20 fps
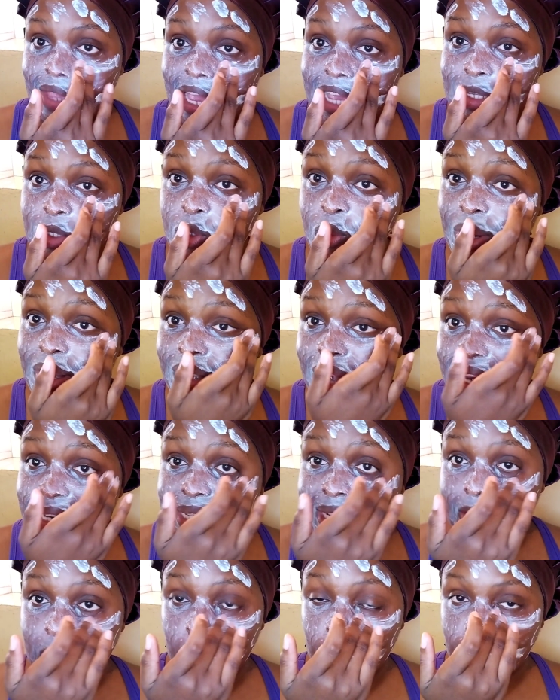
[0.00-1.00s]
as we were
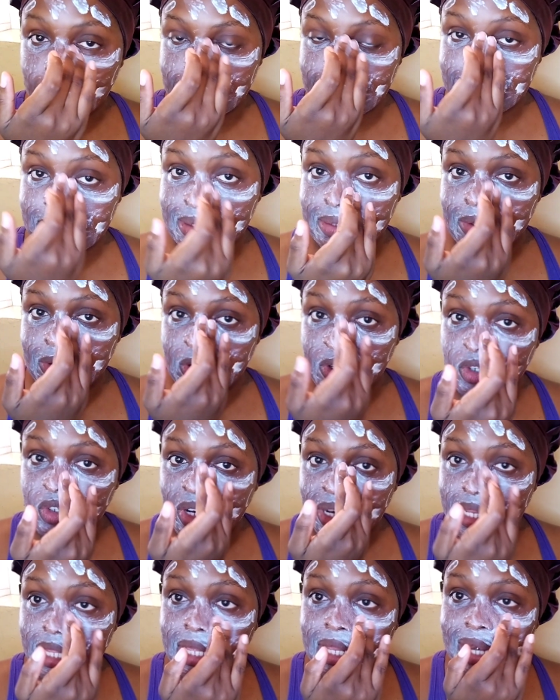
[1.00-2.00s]
writing notes,
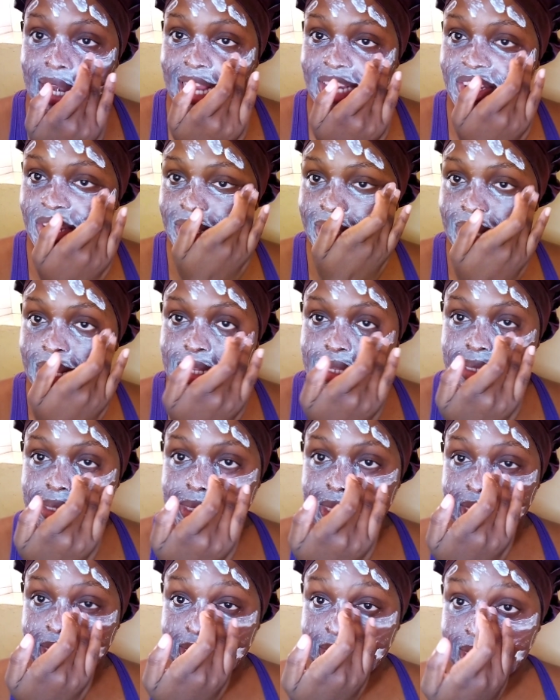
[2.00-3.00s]
usually lecturers
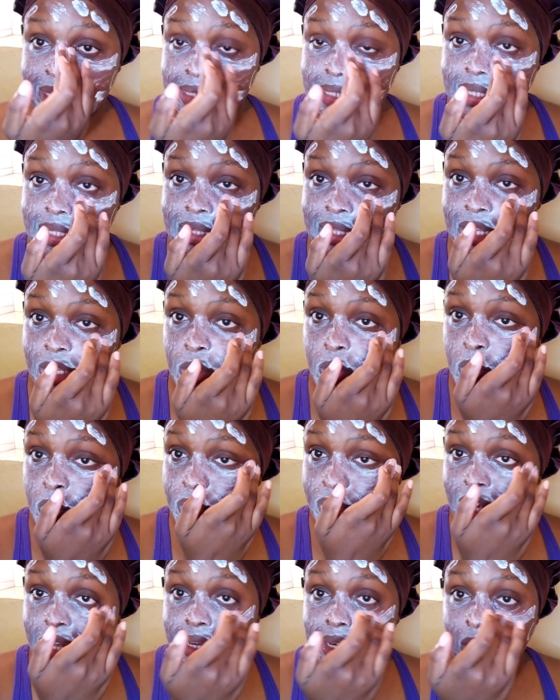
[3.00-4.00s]
dictate and then you
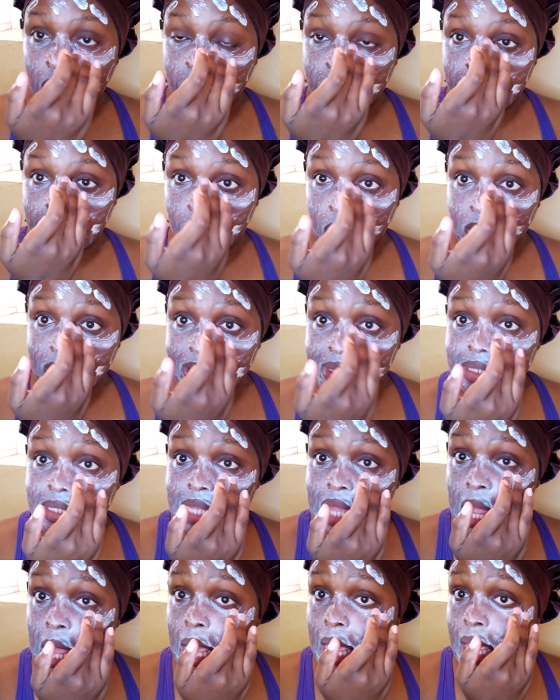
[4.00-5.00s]
write down the notes.